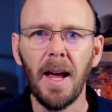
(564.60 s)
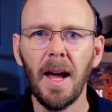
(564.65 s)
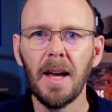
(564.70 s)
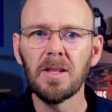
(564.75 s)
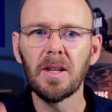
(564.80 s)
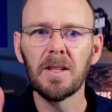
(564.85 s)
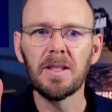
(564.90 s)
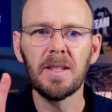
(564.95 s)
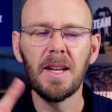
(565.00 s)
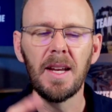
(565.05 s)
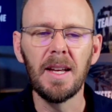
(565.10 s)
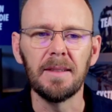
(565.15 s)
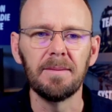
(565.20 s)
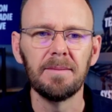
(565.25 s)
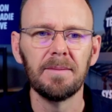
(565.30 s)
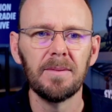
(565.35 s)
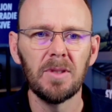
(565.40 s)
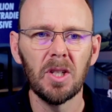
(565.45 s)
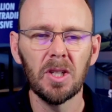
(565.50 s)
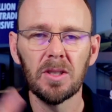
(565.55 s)
as I said,
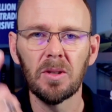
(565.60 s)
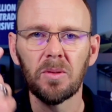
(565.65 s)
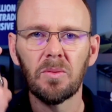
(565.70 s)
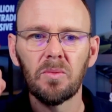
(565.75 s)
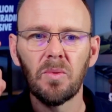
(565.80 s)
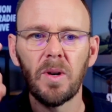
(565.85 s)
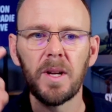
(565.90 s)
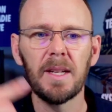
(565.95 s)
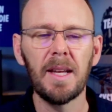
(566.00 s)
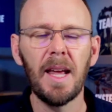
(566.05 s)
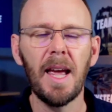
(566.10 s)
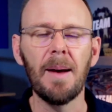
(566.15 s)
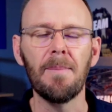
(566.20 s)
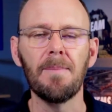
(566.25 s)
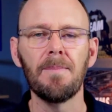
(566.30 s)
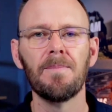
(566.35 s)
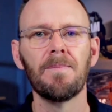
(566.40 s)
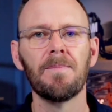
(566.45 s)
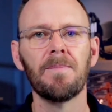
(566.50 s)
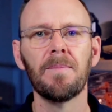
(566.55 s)
just to recap,
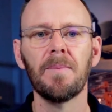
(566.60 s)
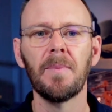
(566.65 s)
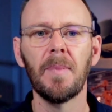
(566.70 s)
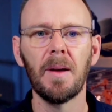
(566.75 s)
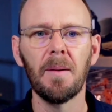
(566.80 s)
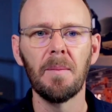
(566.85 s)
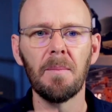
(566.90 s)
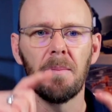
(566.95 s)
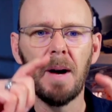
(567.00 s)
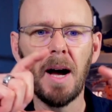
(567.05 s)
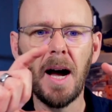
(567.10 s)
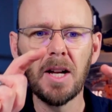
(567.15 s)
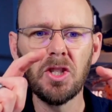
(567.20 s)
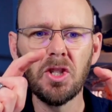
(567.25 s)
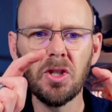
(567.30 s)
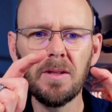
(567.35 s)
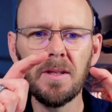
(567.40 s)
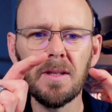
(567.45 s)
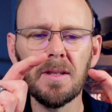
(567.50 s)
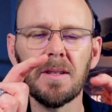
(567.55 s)

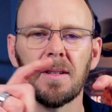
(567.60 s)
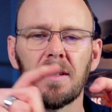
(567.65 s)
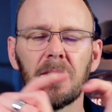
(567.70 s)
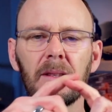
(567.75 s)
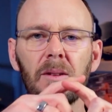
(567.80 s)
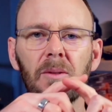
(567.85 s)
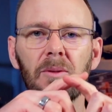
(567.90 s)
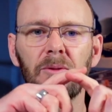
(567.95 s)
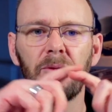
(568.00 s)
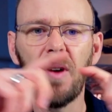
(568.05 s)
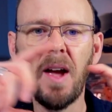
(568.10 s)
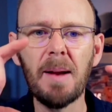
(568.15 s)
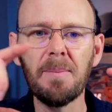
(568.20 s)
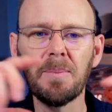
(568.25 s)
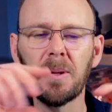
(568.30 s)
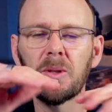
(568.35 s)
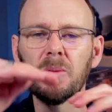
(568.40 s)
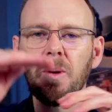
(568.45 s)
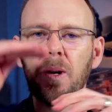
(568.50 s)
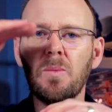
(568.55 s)
margins, the fat
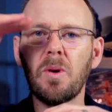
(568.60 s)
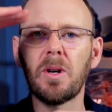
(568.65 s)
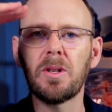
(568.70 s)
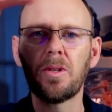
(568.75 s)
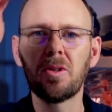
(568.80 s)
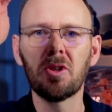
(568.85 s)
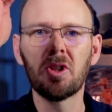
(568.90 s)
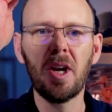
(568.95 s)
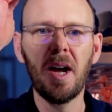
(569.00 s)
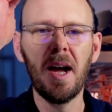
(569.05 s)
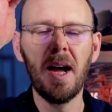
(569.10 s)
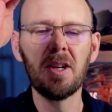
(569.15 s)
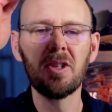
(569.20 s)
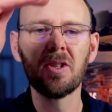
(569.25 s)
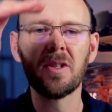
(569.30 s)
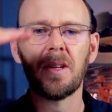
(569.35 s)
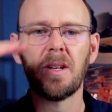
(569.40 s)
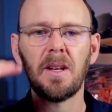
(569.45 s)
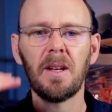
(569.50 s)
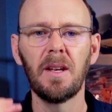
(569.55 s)
between what you charge
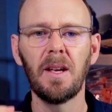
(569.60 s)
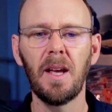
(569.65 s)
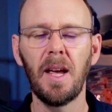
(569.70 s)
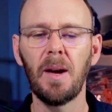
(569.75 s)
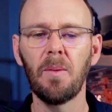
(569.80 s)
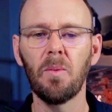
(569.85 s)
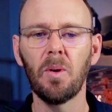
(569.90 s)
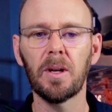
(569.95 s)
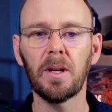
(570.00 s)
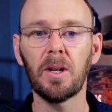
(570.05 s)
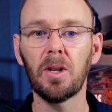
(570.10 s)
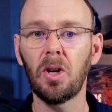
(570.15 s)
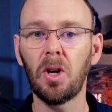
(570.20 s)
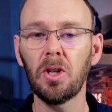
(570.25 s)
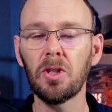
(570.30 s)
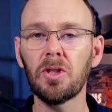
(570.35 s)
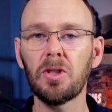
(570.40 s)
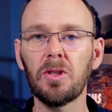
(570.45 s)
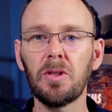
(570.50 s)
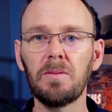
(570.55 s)
and what it
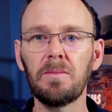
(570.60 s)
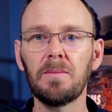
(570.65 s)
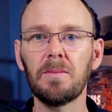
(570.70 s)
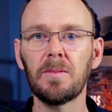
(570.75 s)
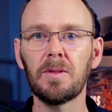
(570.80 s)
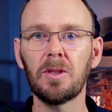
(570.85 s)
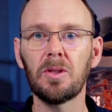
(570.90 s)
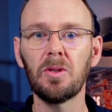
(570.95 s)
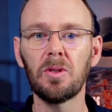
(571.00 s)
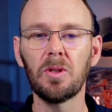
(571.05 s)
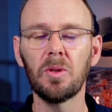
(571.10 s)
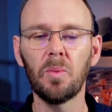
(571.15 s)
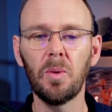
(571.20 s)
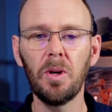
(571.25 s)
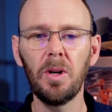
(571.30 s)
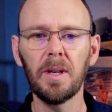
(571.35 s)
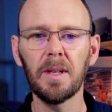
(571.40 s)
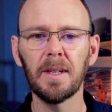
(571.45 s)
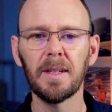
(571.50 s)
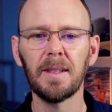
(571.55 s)
costs you to do the
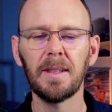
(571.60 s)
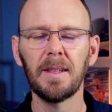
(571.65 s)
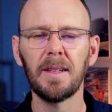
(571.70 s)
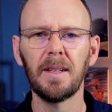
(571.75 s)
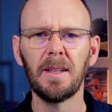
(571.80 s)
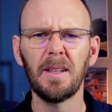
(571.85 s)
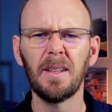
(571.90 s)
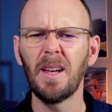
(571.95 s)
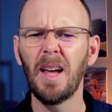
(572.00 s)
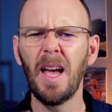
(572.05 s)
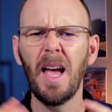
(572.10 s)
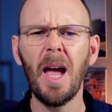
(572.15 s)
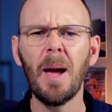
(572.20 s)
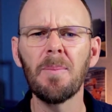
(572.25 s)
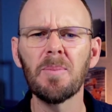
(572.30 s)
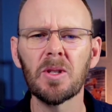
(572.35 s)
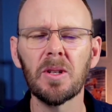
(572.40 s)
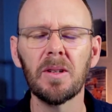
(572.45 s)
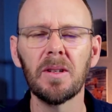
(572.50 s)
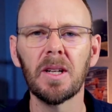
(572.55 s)
work,
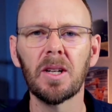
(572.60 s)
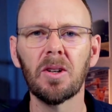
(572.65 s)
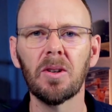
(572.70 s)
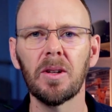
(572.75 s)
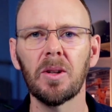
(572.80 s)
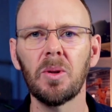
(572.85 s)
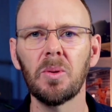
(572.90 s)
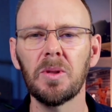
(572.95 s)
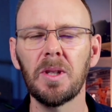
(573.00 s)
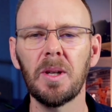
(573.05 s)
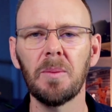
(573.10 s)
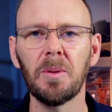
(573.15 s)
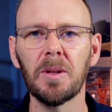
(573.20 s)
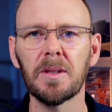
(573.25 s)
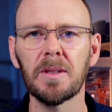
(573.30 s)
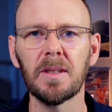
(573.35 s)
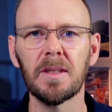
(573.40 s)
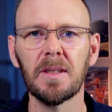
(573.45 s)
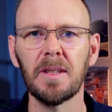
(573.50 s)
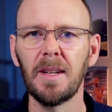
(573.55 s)
absolutely critical to your
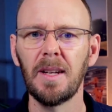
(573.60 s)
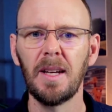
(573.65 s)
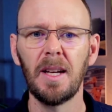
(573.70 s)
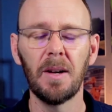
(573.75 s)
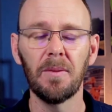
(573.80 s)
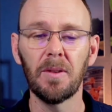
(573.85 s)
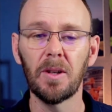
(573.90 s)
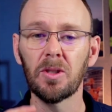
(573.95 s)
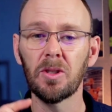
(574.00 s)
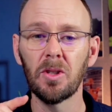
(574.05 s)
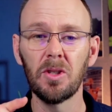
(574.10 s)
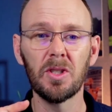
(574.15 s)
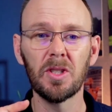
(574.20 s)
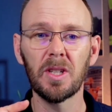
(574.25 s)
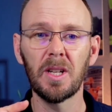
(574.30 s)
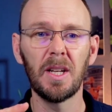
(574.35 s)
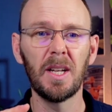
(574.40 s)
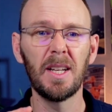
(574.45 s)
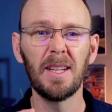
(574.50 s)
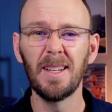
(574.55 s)
business. If they're too
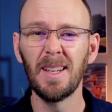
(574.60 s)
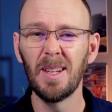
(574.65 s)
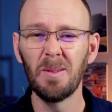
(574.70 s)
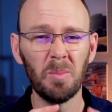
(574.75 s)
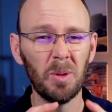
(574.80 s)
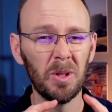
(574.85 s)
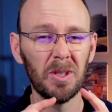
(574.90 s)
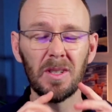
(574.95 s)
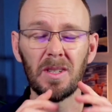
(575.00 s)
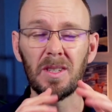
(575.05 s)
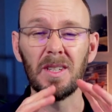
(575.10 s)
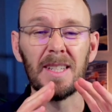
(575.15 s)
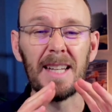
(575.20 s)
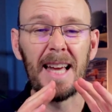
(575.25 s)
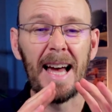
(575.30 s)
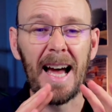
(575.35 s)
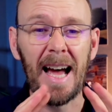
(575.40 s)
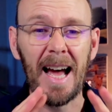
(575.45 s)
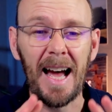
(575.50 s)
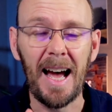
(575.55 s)
skinny, business is
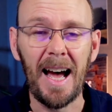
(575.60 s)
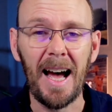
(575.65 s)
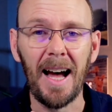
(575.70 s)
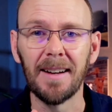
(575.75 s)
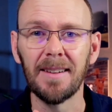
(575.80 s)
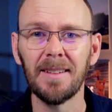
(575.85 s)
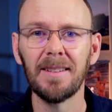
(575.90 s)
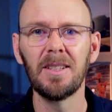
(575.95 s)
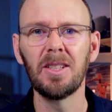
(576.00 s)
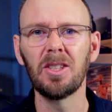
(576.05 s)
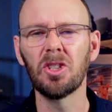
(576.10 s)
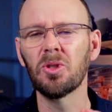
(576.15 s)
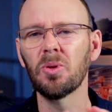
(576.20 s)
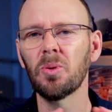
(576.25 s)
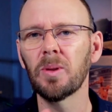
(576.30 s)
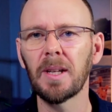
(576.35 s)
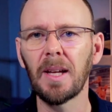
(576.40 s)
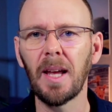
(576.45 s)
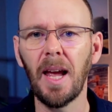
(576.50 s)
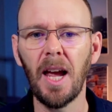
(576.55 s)
hard. You're
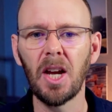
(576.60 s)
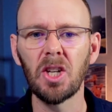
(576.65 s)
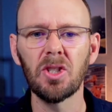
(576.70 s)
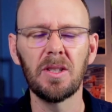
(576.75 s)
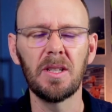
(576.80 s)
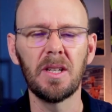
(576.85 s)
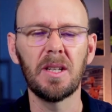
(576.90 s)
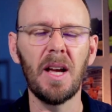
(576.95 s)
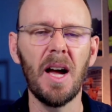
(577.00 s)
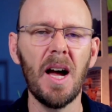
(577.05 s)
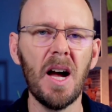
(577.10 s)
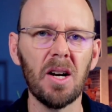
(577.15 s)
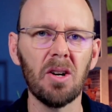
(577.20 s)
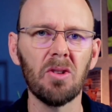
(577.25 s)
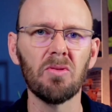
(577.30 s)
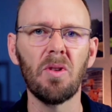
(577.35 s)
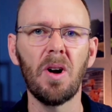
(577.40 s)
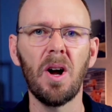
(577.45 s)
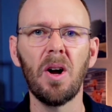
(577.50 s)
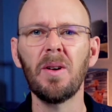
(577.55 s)
short of cash, you can't
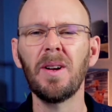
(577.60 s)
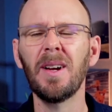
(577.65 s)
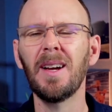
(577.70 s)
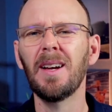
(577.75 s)
grow,